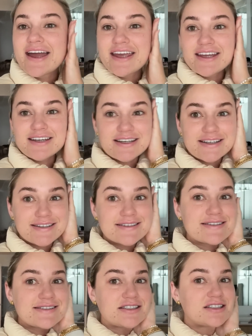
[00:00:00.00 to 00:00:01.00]
It
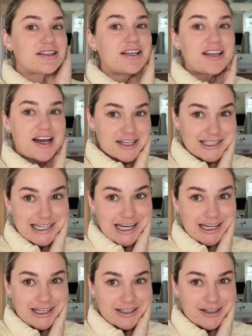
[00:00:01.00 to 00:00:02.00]
is the last
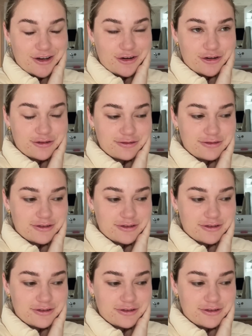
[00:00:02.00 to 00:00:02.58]
day of